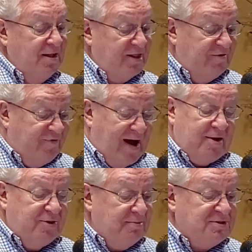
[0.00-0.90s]
They
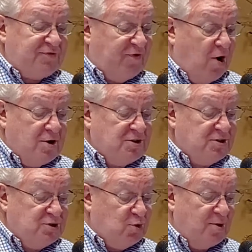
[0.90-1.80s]
followed them as far as
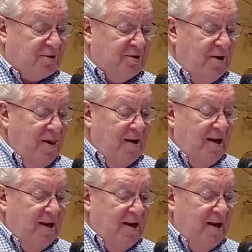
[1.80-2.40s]
the Jordan,